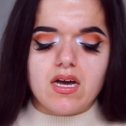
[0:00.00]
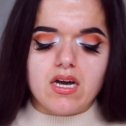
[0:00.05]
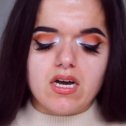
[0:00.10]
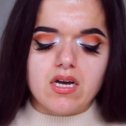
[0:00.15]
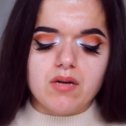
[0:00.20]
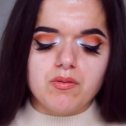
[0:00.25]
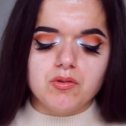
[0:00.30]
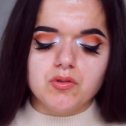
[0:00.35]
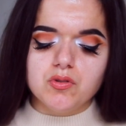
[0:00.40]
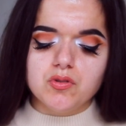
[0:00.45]

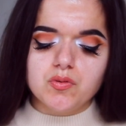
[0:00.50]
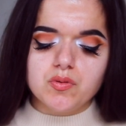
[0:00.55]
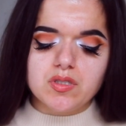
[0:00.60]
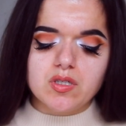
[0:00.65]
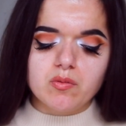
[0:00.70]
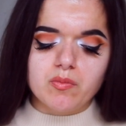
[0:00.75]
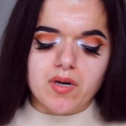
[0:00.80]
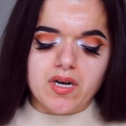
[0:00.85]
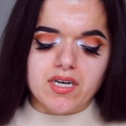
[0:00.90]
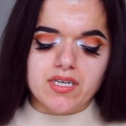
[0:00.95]
Une Nuit
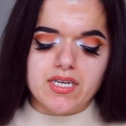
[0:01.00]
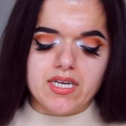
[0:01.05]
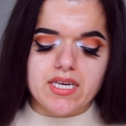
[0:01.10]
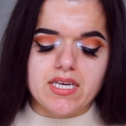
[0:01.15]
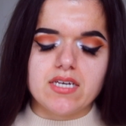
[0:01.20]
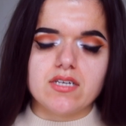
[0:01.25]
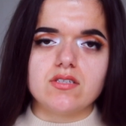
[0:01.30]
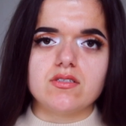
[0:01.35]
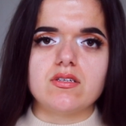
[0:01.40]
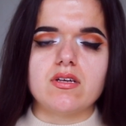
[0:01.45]
Nomade
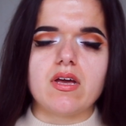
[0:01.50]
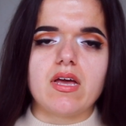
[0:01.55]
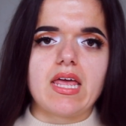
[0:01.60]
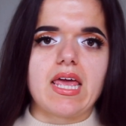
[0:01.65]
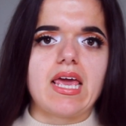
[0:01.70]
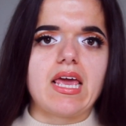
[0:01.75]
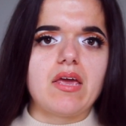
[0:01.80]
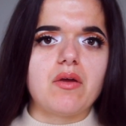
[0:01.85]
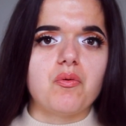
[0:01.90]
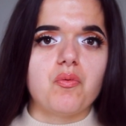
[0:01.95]
is
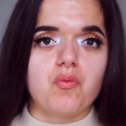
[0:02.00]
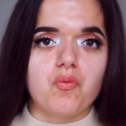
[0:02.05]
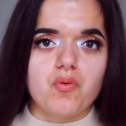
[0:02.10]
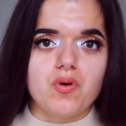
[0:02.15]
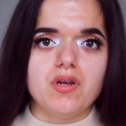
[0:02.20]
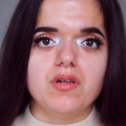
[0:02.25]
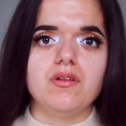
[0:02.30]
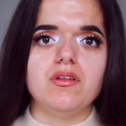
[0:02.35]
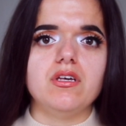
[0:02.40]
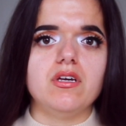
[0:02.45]
a
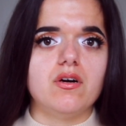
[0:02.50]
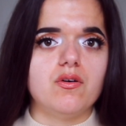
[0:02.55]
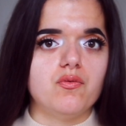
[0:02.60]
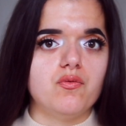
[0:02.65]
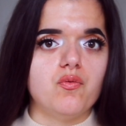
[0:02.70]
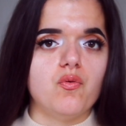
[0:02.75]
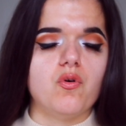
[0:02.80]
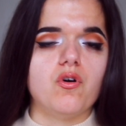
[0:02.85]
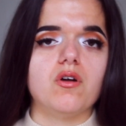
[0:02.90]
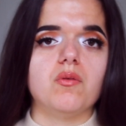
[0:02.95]
really
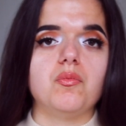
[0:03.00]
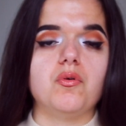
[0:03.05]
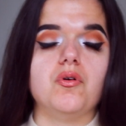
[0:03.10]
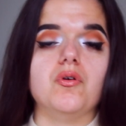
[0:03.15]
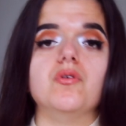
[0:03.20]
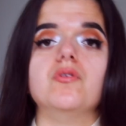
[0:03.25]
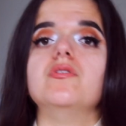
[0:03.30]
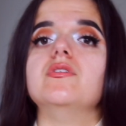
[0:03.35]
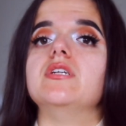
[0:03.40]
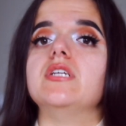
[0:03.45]

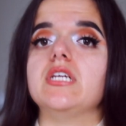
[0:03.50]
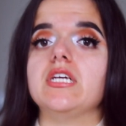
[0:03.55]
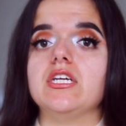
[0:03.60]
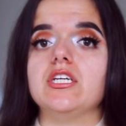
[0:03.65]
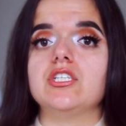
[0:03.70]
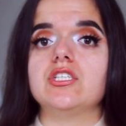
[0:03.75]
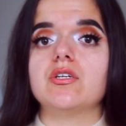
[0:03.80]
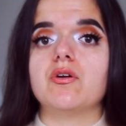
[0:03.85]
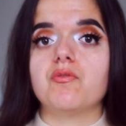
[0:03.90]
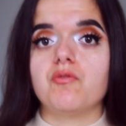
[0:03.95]
affordable
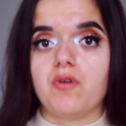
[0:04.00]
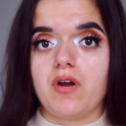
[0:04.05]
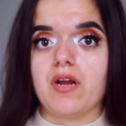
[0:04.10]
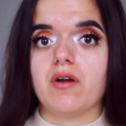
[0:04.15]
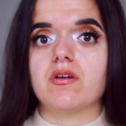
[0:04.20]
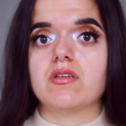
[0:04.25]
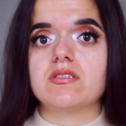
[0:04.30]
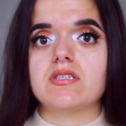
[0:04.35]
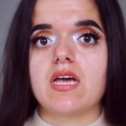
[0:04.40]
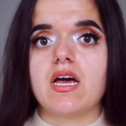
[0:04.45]
niche
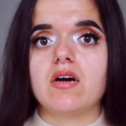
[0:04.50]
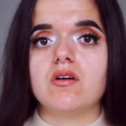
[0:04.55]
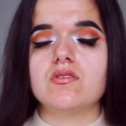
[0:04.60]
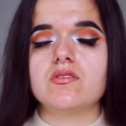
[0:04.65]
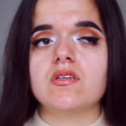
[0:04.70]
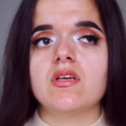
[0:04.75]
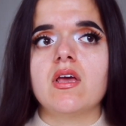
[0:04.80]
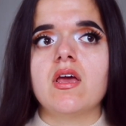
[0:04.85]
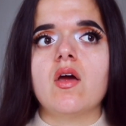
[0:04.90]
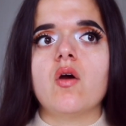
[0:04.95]
fragrance
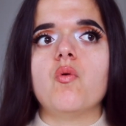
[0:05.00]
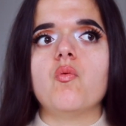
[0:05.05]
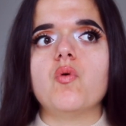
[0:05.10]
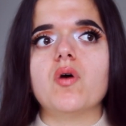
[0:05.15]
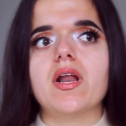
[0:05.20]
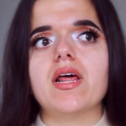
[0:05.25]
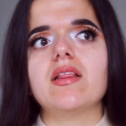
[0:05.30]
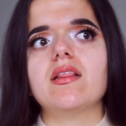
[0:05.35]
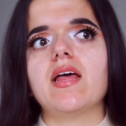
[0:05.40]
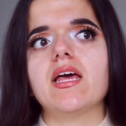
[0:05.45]
house.
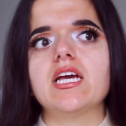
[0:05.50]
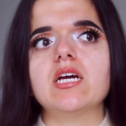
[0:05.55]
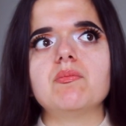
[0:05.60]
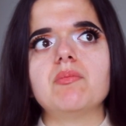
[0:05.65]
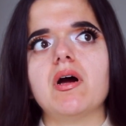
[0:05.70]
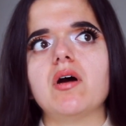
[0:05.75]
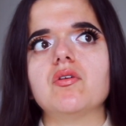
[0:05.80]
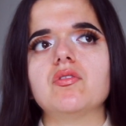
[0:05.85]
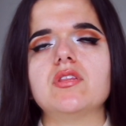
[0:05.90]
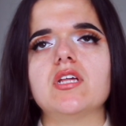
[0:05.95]
What I like
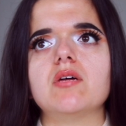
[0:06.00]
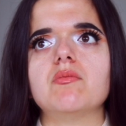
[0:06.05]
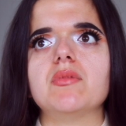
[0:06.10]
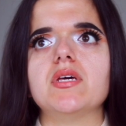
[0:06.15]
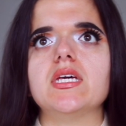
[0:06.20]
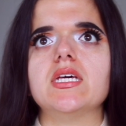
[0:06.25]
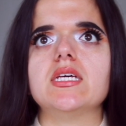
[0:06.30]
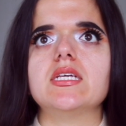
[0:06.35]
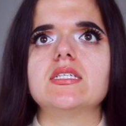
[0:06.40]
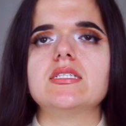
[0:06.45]
about them
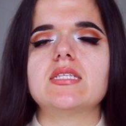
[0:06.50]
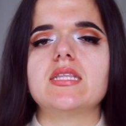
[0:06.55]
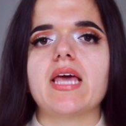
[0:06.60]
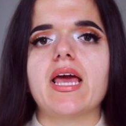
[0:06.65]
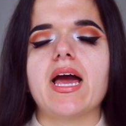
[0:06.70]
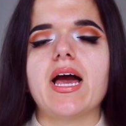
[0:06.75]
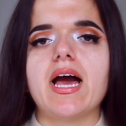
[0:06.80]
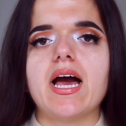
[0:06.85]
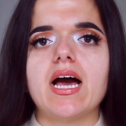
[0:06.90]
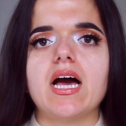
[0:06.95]
is they
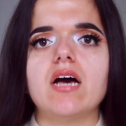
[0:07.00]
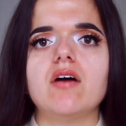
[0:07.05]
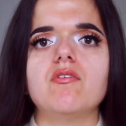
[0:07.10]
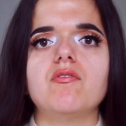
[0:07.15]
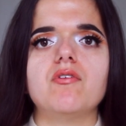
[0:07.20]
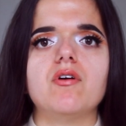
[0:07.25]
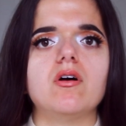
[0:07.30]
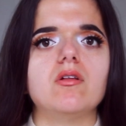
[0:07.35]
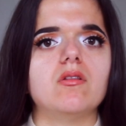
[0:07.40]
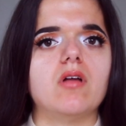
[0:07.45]
have
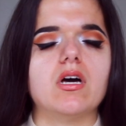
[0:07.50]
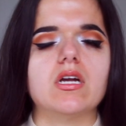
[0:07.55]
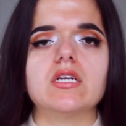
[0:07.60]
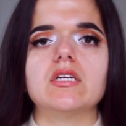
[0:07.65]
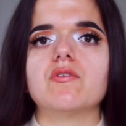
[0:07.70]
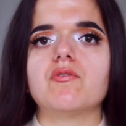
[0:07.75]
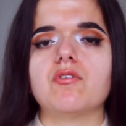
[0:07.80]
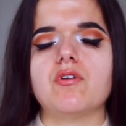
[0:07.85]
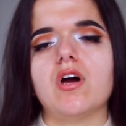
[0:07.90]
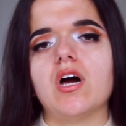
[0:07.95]
a lot of
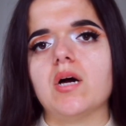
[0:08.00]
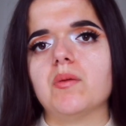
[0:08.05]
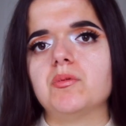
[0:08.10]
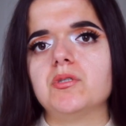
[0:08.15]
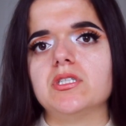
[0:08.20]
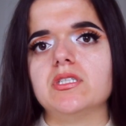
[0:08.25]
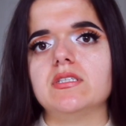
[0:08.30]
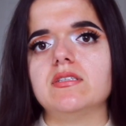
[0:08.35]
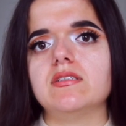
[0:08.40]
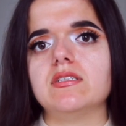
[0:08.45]
different
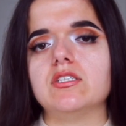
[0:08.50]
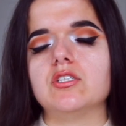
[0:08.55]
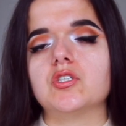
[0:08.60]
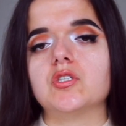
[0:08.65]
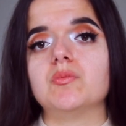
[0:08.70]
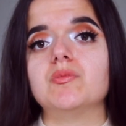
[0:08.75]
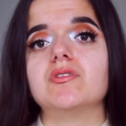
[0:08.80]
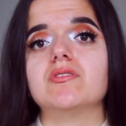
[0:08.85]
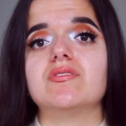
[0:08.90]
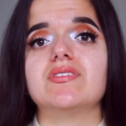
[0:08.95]
options in
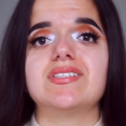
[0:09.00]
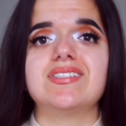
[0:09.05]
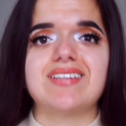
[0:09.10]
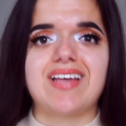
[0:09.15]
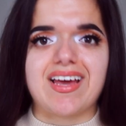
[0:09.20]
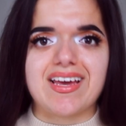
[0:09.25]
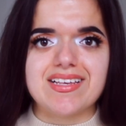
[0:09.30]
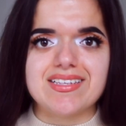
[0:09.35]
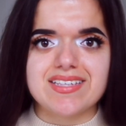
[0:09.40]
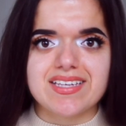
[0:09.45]
terms of
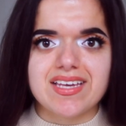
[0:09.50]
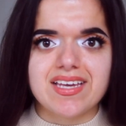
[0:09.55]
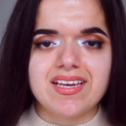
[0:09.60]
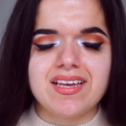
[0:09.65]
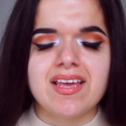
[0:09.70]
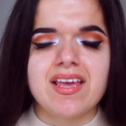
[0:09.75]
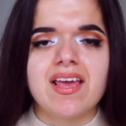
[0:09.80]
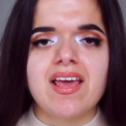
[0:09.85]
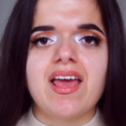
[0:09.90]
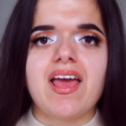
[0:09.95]

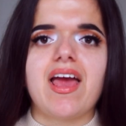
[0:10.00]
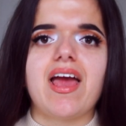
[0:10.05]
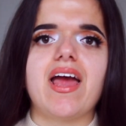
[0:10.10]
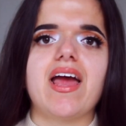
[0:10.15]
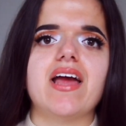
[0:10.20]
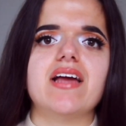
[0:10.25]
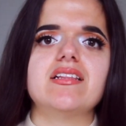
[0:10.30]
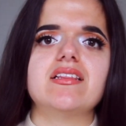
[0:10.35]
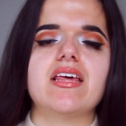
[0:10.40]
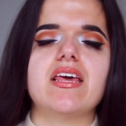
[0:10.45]
sizing,
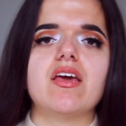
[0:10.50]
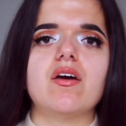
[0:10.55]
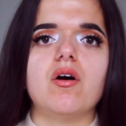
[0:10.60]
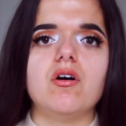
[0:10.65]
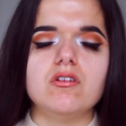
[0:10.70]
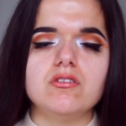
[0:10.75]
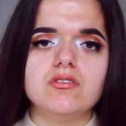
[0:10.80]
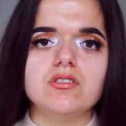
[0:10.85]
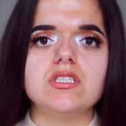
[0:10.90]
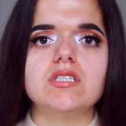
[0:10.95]
and they
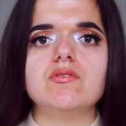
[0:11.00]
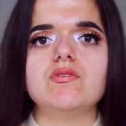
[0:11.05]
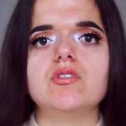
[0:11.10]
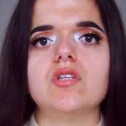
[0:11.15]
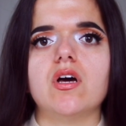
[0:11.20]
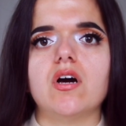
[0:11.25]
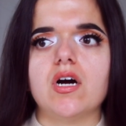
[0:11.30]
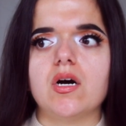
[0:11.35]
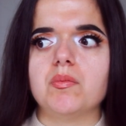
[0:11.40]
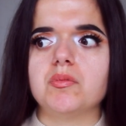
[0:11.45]
also give you
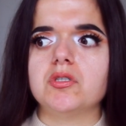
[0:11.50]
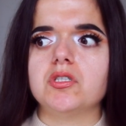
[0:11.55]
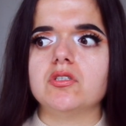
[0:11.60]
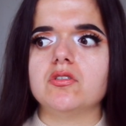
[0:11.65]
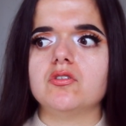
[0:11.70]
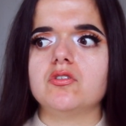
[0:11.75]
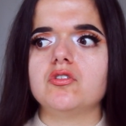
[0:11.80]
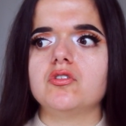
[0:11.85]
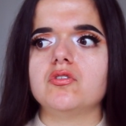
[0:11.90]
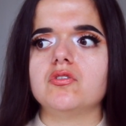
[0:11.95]
the
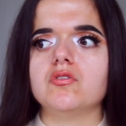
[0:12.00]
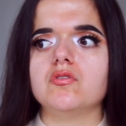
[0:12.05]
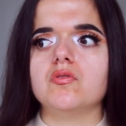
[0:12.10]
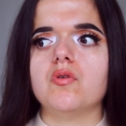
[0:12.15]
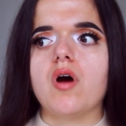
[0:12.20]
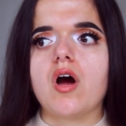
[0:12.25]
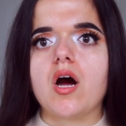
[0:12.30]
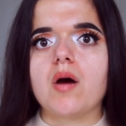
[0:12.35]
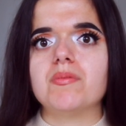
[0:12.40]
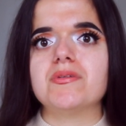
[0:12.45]
option
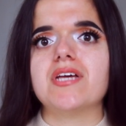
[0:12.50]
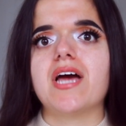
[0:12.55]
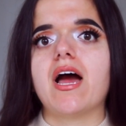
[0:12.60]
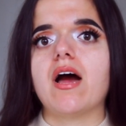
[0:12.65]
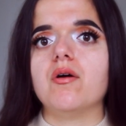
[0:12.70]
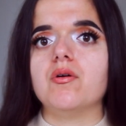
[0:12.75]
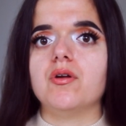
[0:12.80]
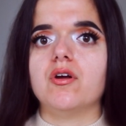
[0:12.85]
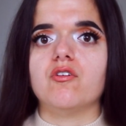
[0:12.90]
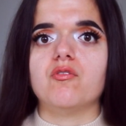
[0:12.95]
to opt
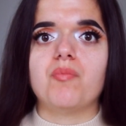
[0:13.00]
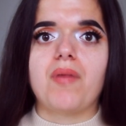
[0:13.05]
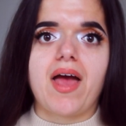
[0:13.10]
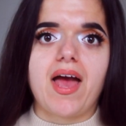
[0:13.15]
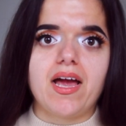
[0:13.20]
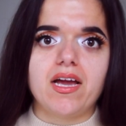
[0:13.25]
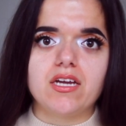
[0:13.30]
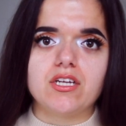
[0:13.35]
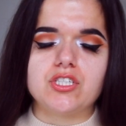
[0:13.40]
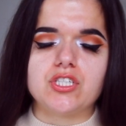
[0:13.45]
out of
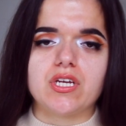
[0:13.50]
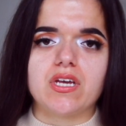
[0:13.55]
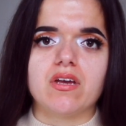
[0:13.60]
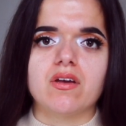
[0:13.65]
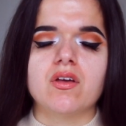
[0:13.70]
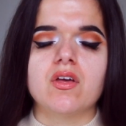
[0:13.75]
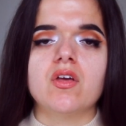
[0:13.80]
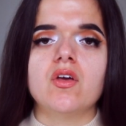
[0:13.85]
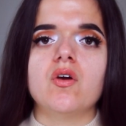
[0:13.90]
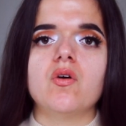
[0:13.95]

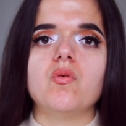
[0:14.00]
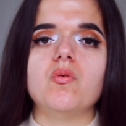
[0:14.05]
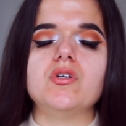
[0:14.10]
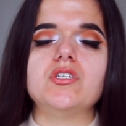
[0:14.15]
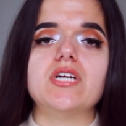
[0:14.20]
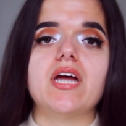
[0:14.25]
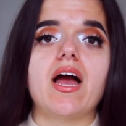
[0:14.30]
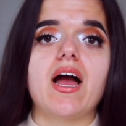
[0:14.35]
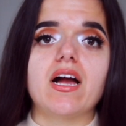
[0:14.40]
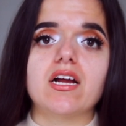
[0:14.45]
packaging,
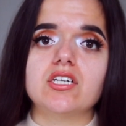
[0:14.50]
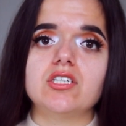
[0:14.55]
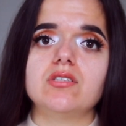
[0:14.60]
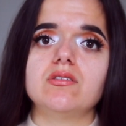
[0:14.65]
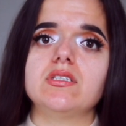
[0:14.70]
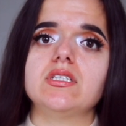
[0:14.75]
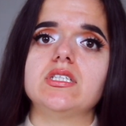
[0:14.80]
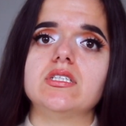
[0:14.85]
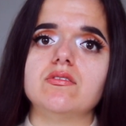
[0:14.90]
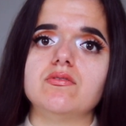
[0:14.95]
which
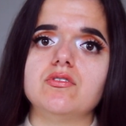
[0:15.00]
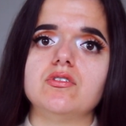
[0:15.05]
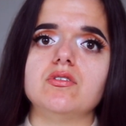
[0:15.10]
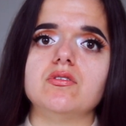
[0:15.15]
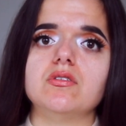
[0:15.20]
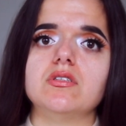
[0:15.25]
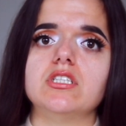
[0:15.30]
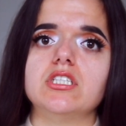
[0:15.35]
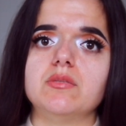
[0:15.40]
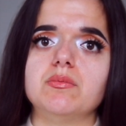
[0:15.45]
actually gives
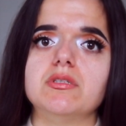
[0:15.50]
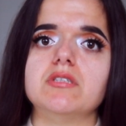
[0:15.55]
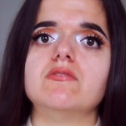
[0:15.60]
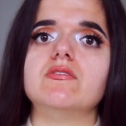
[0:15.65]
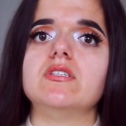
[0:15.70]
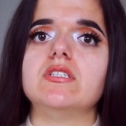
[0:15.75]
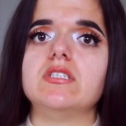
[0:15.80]
you a little bit of